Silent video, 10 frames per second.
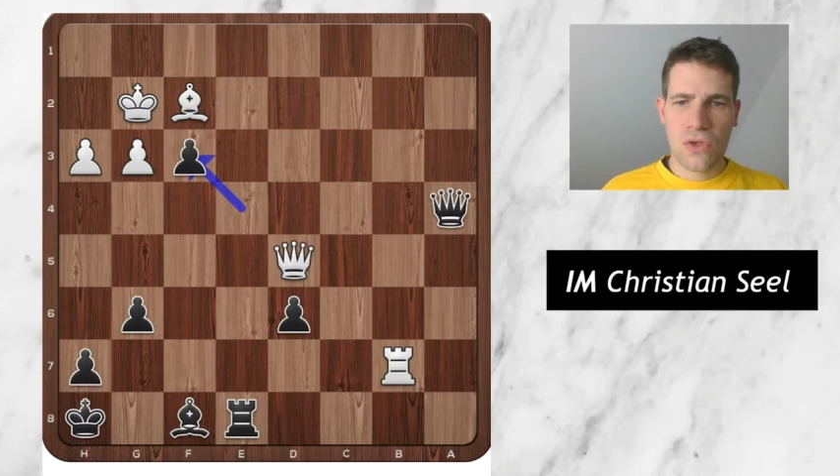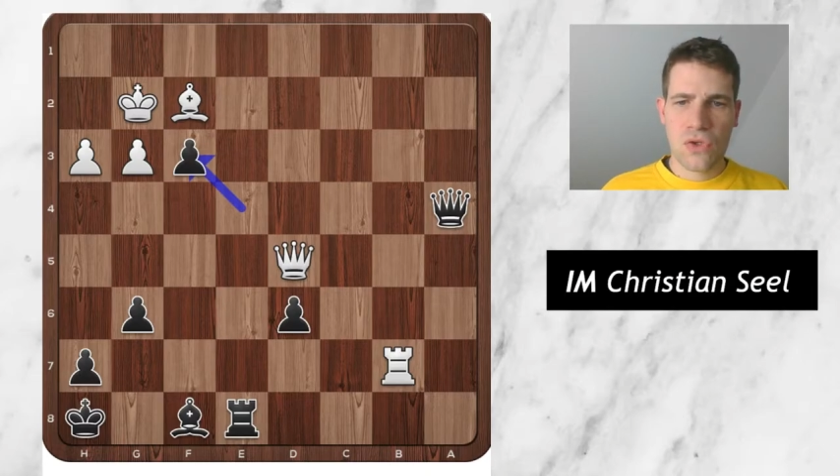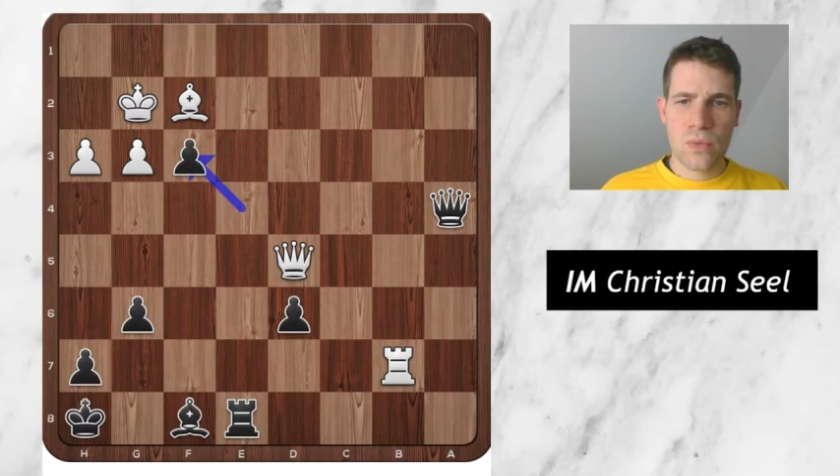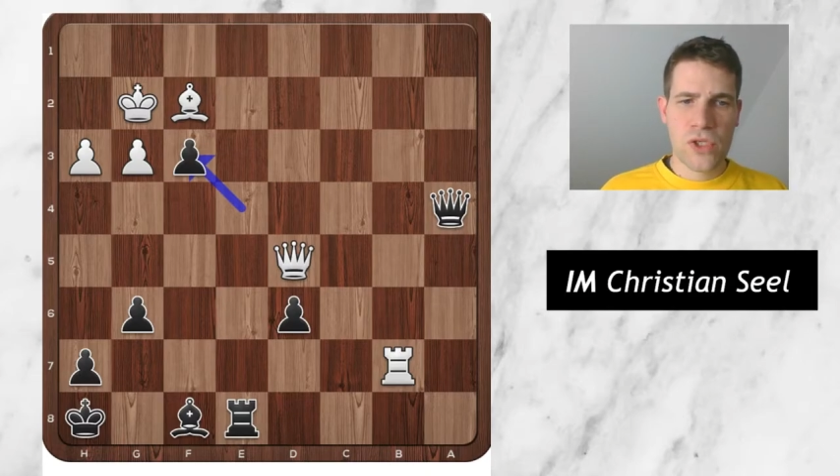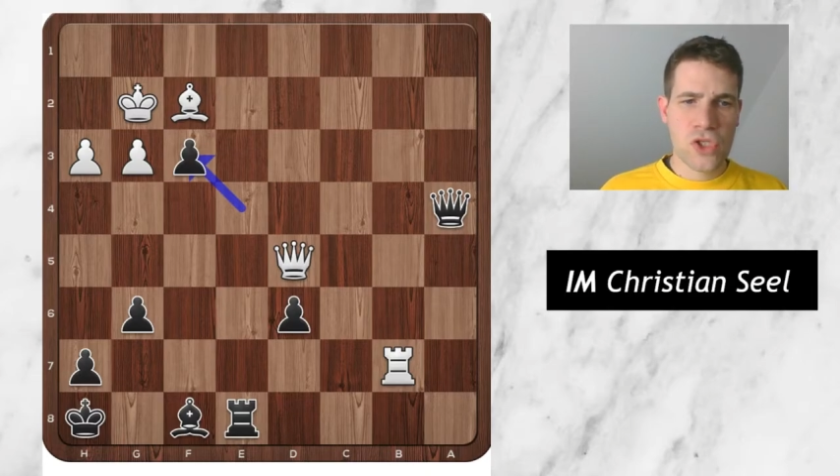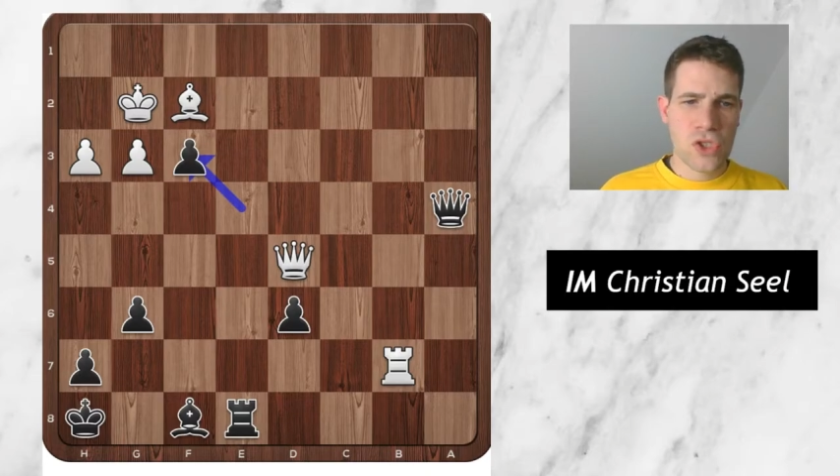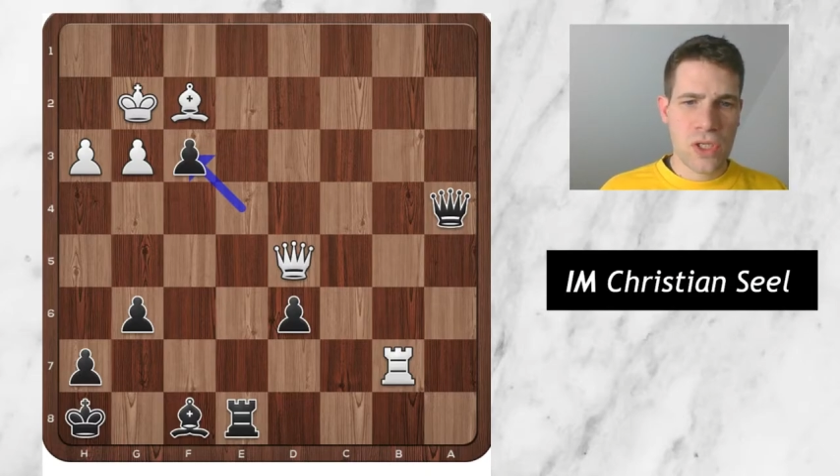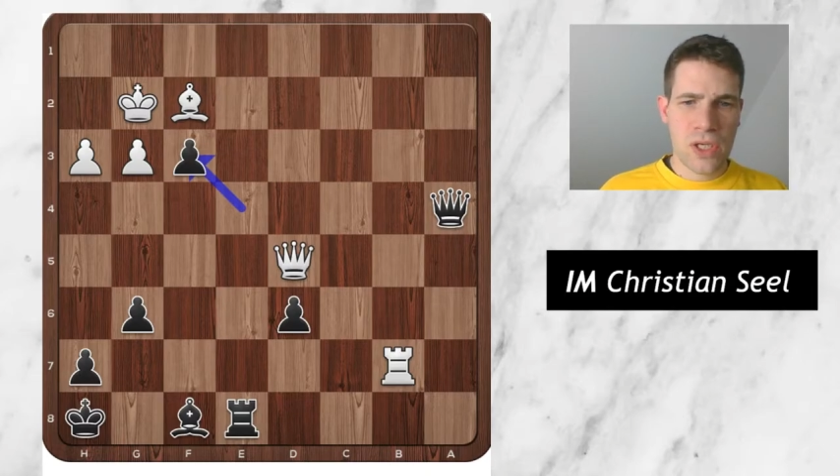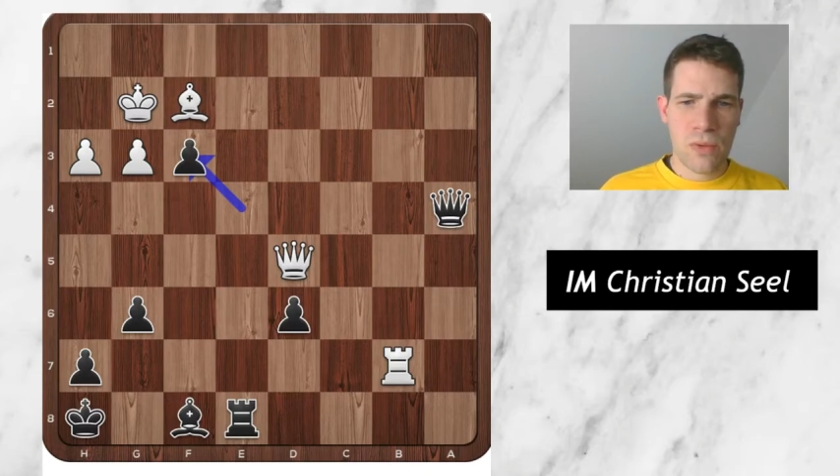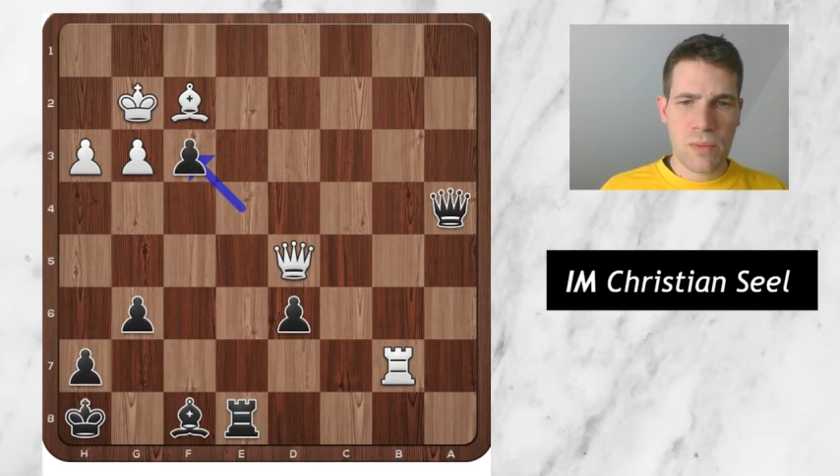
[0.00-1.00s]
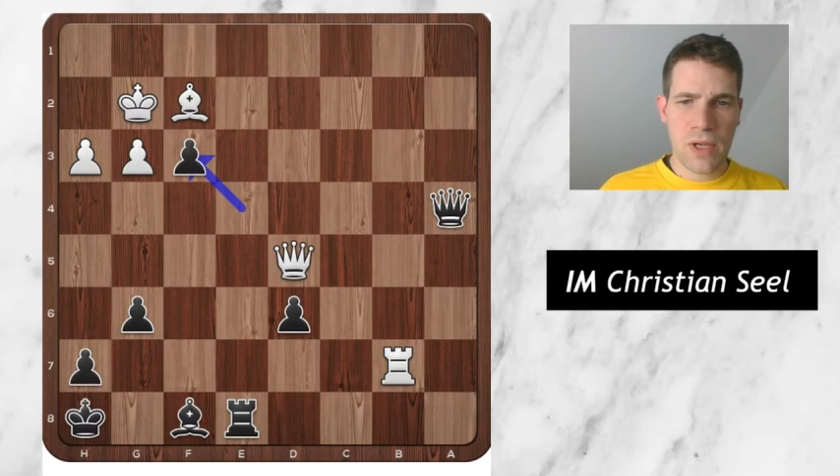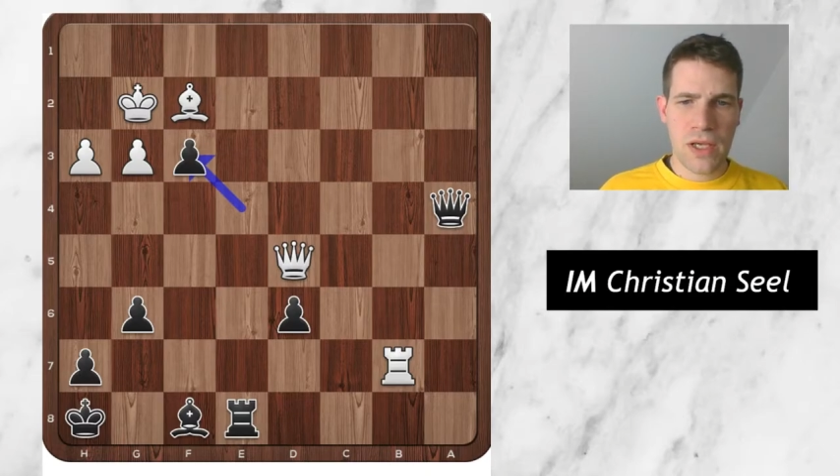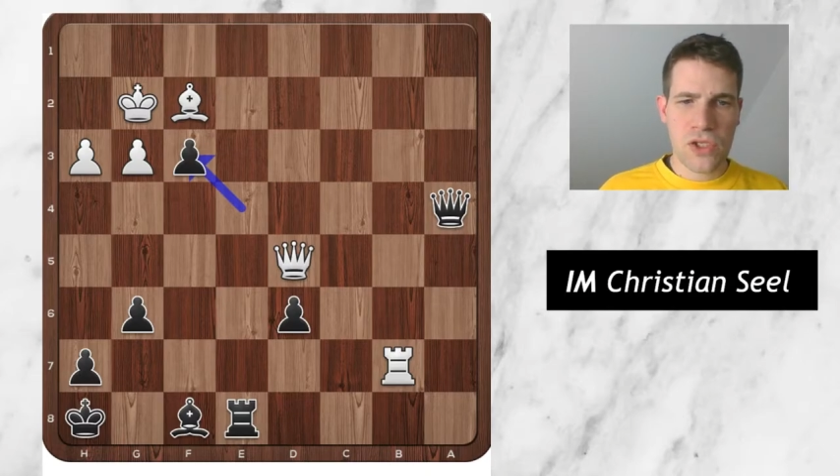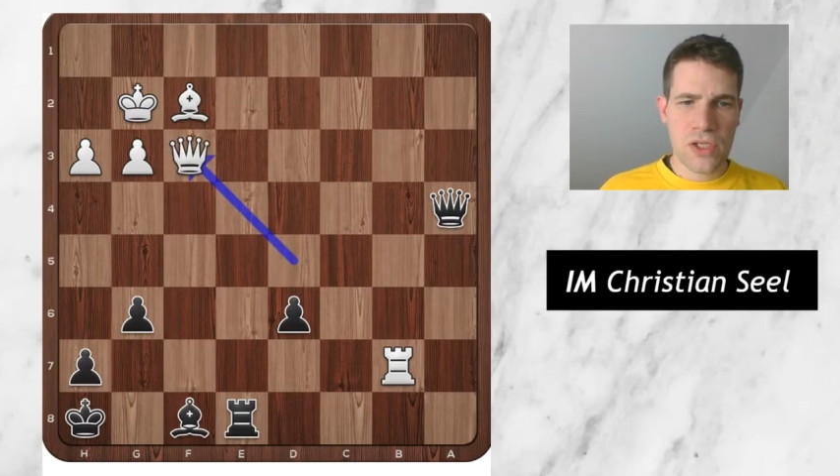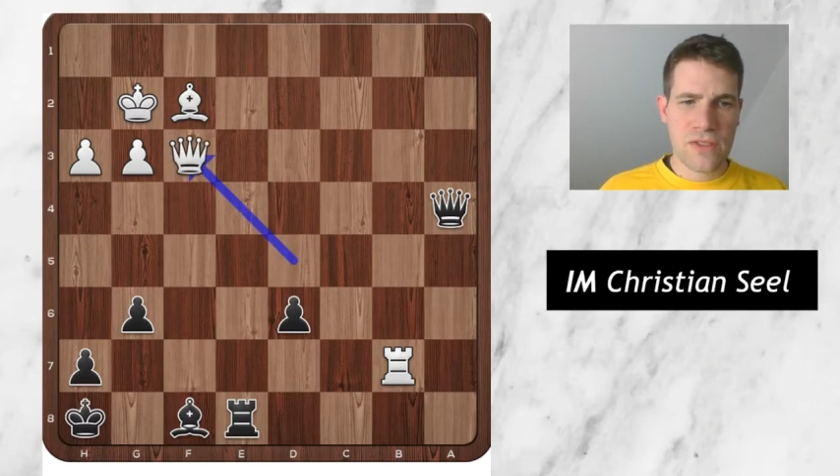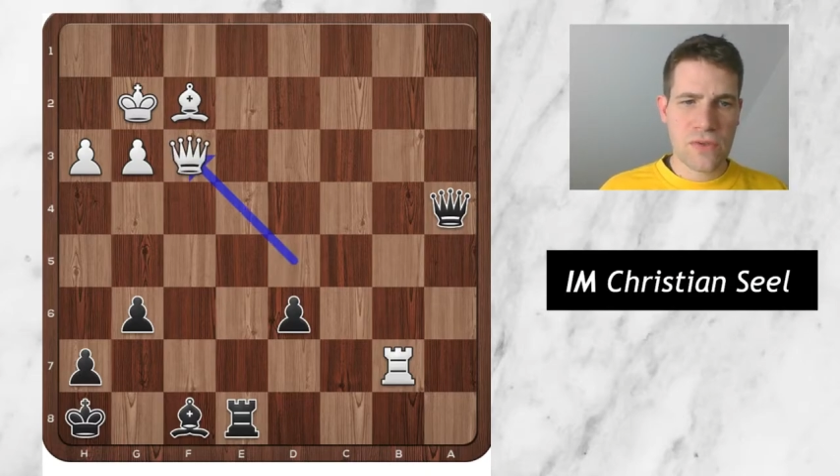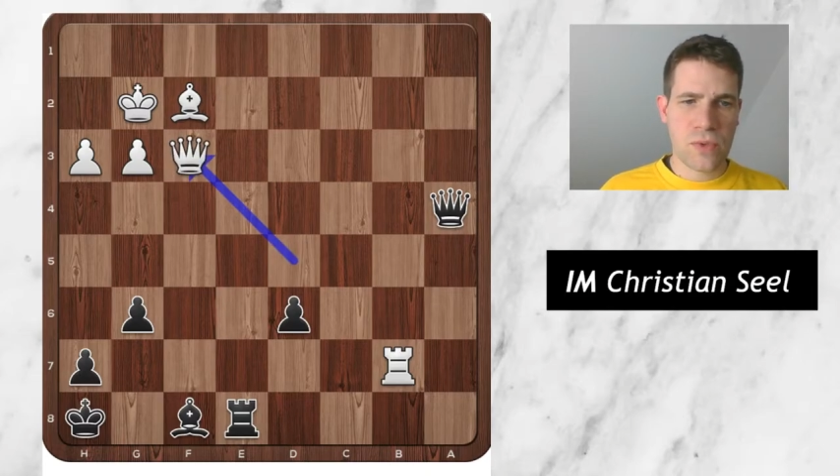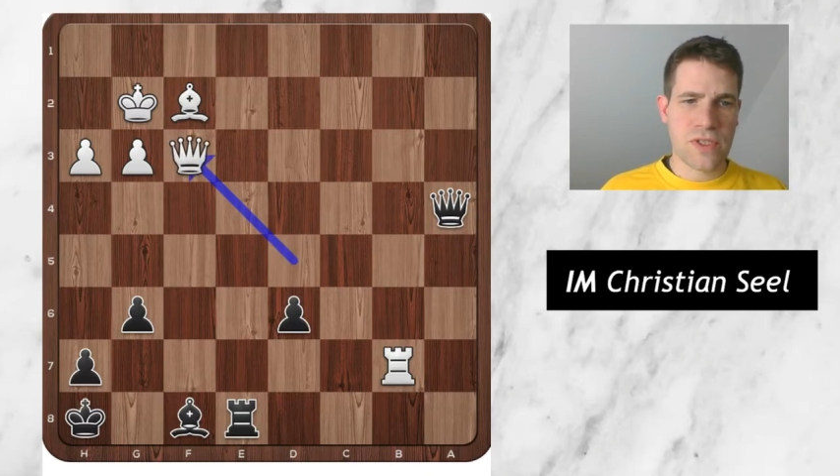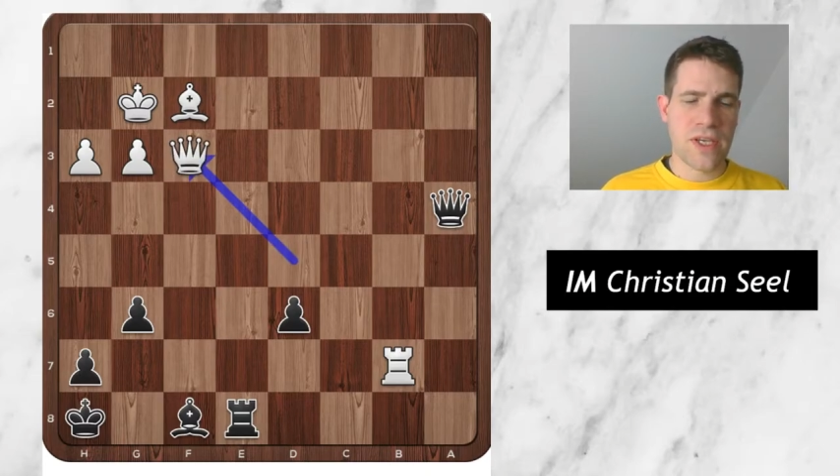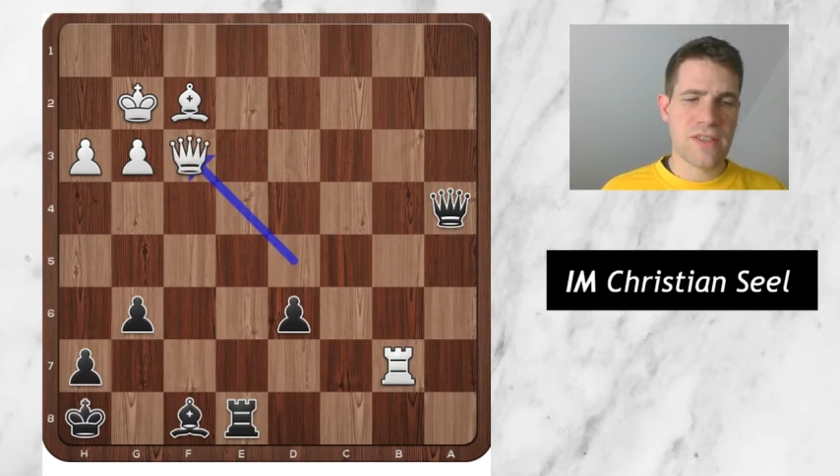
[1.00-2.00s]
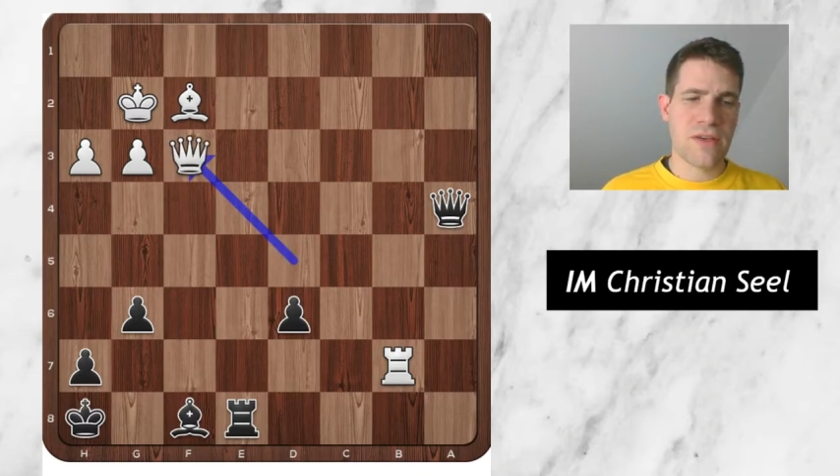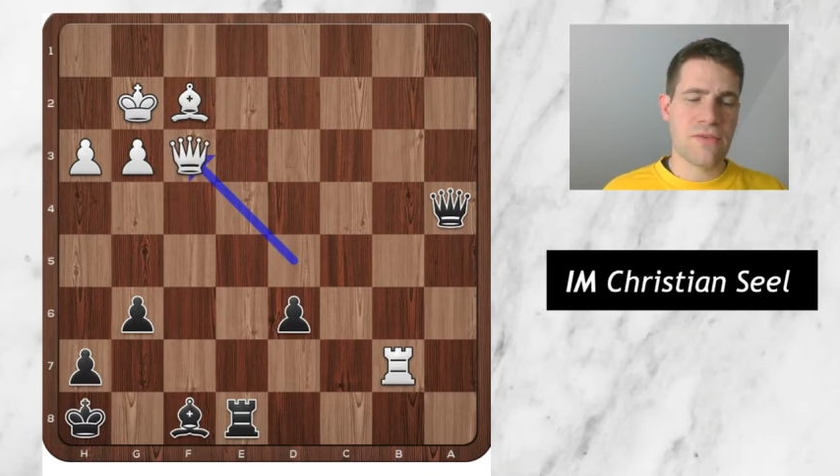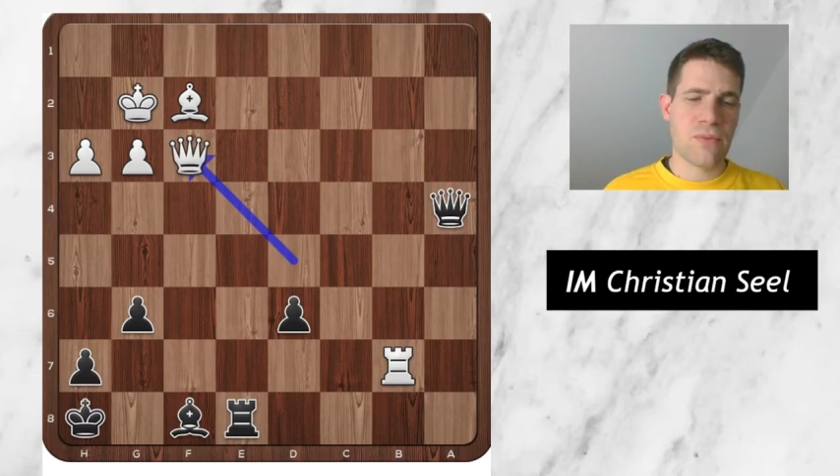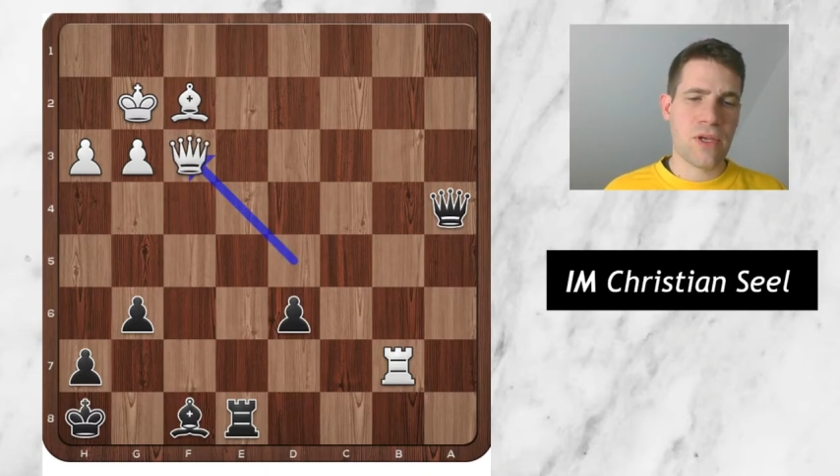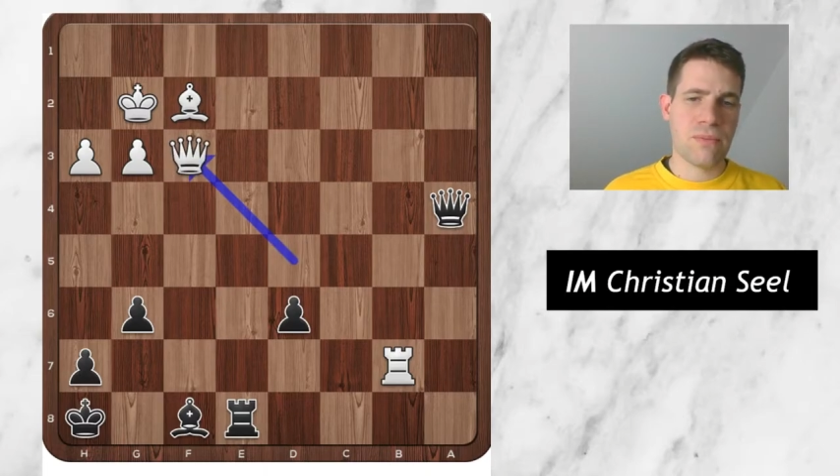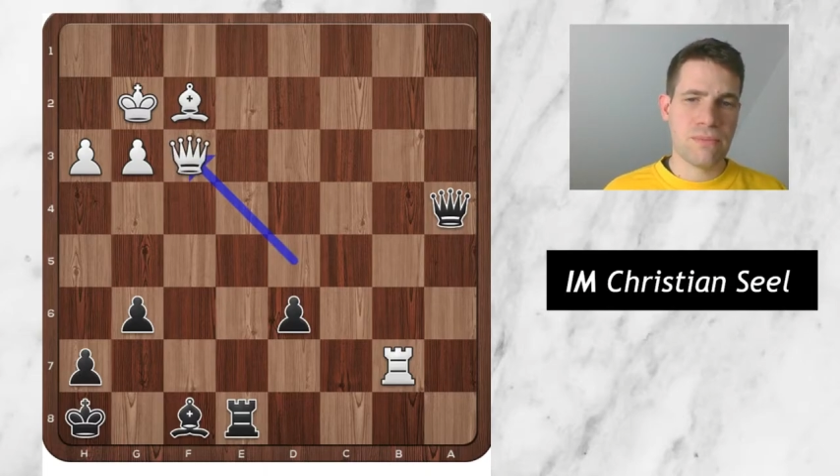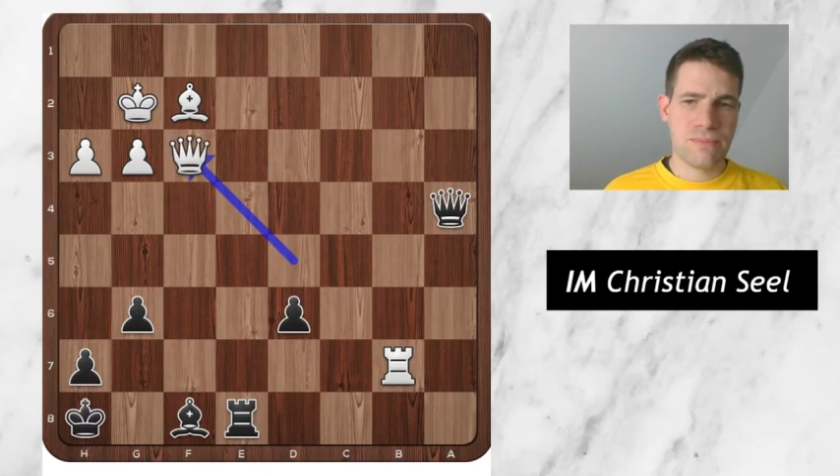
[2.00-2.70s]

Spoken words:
to which he replied just queen takes f3.